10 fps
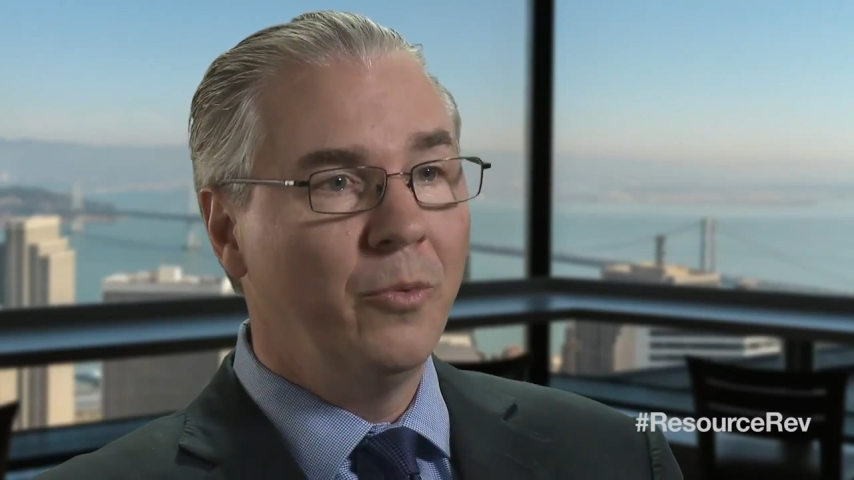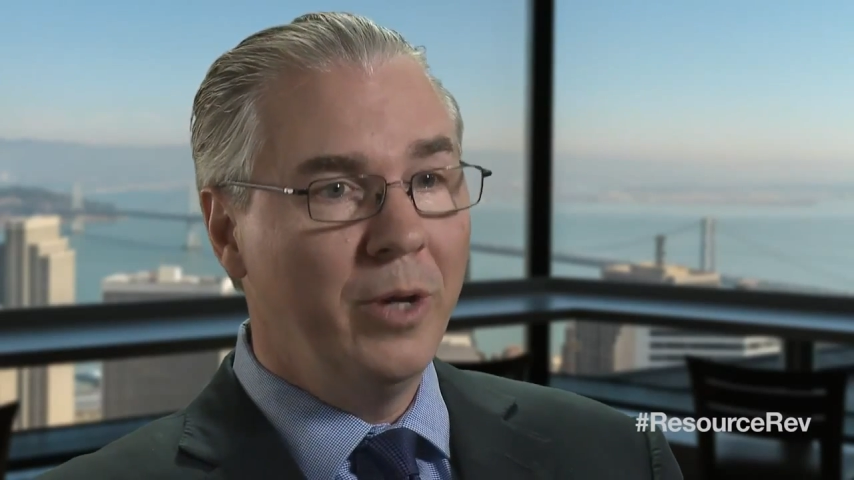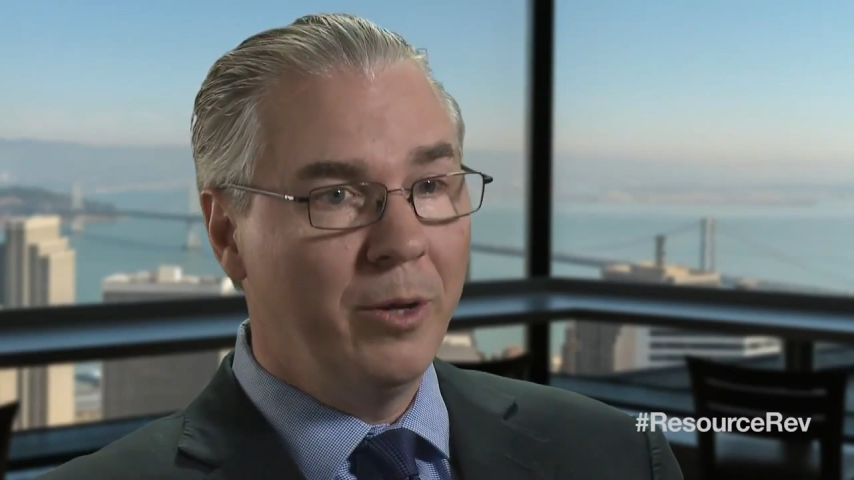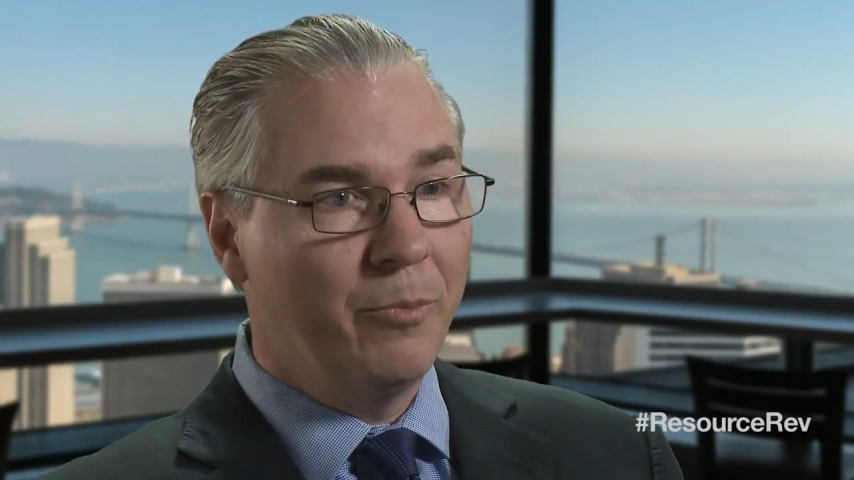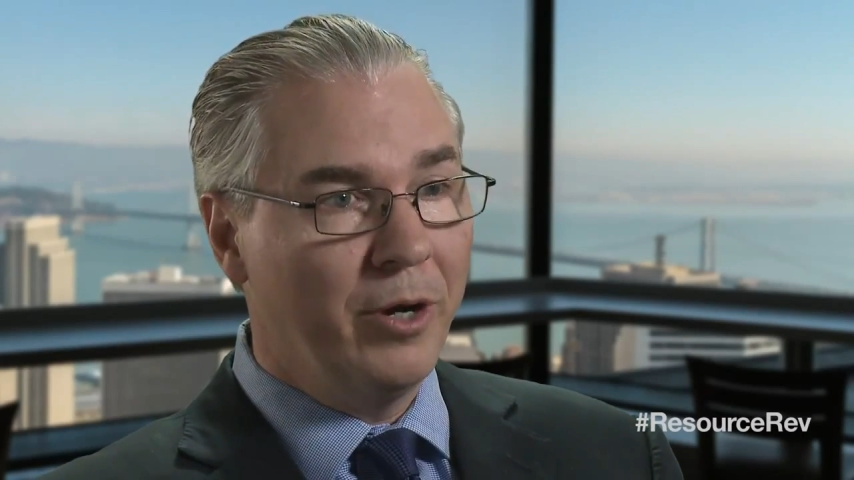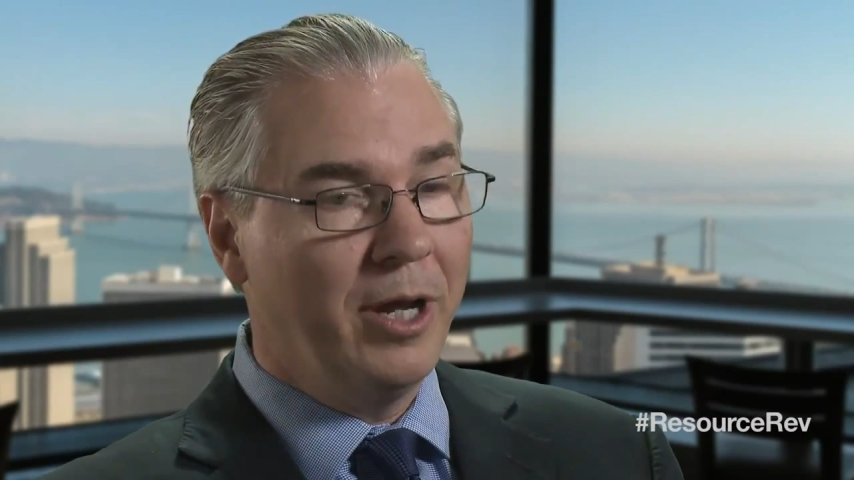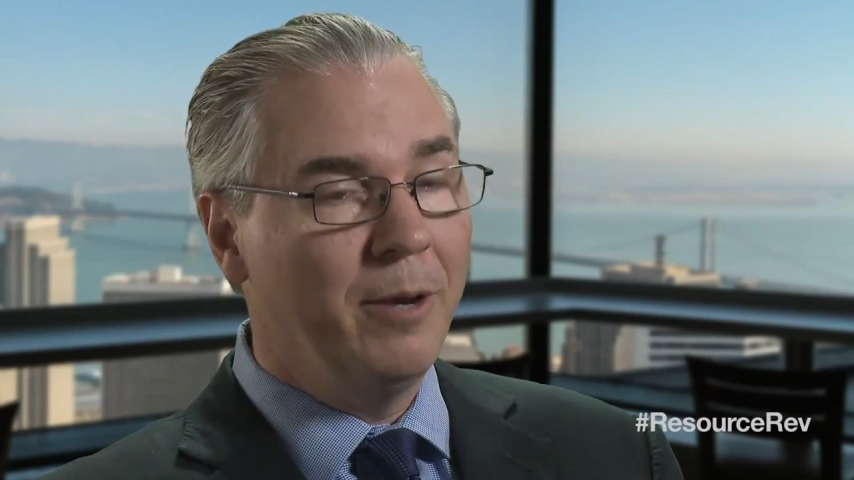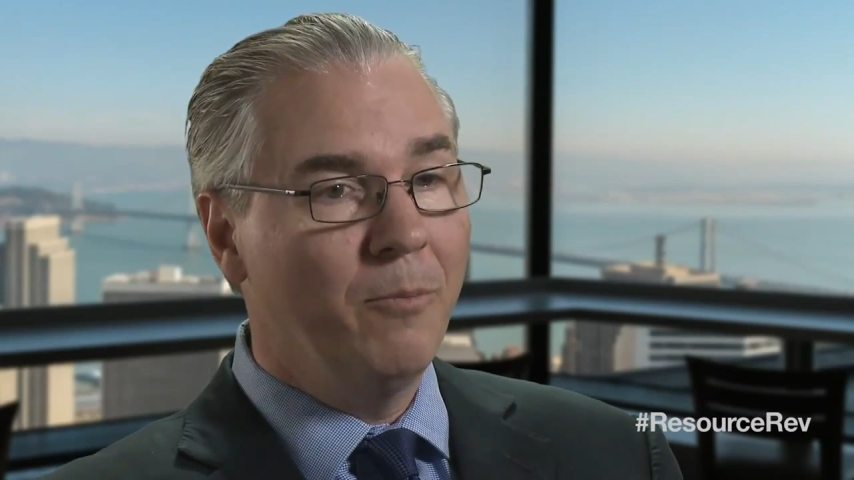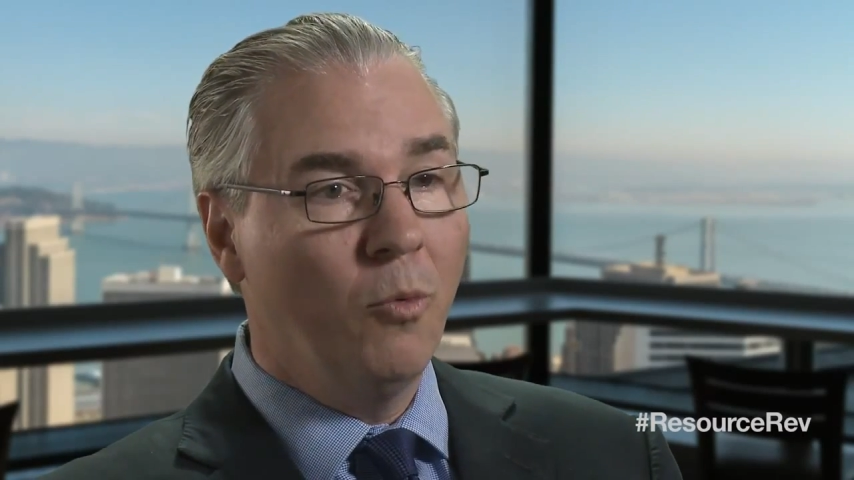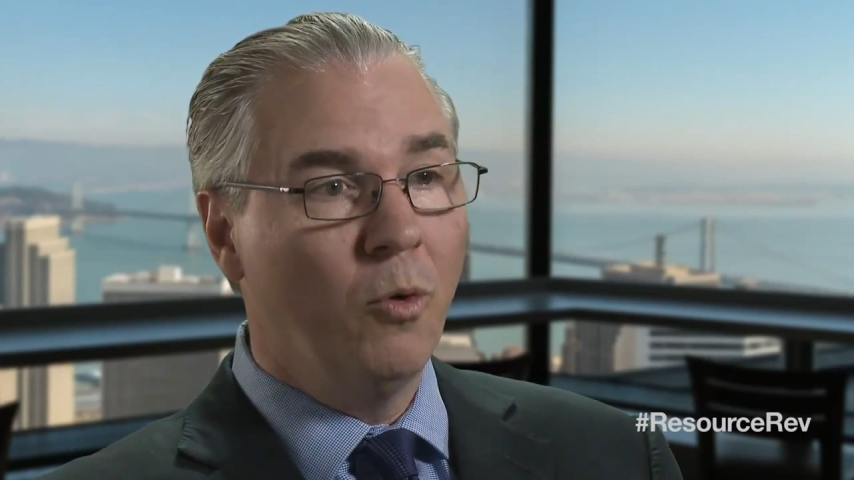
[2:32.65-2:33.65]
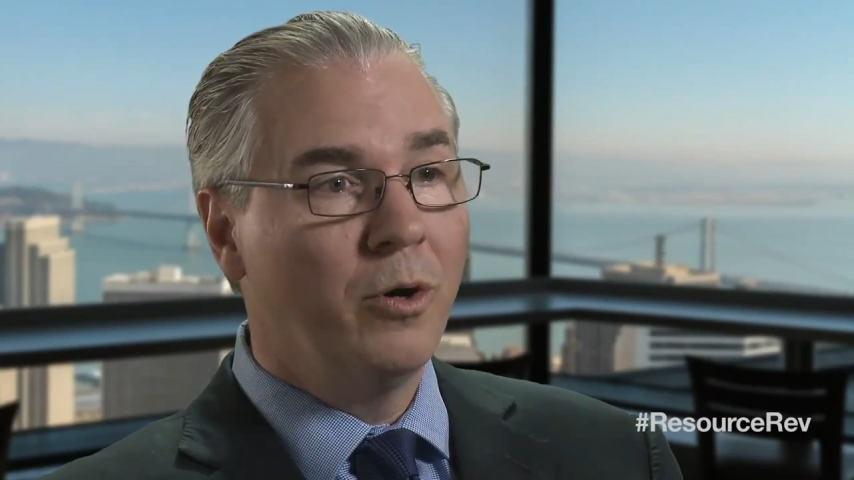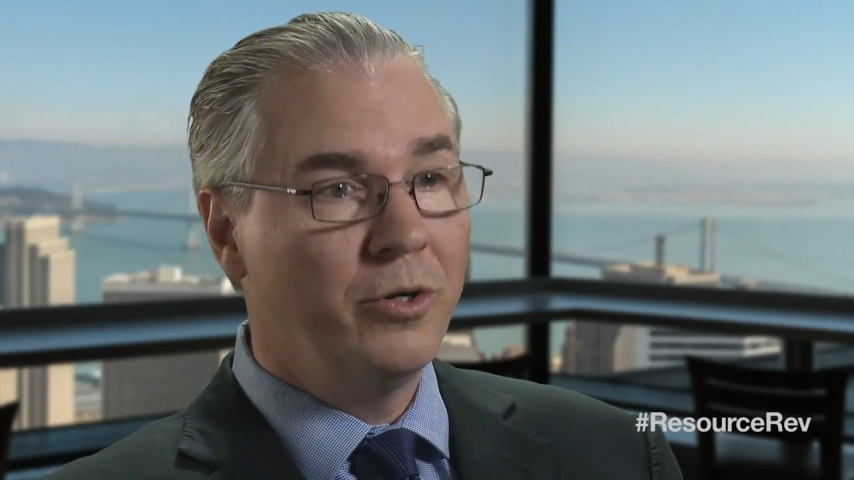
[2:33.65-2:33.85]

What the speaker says: We can bring in more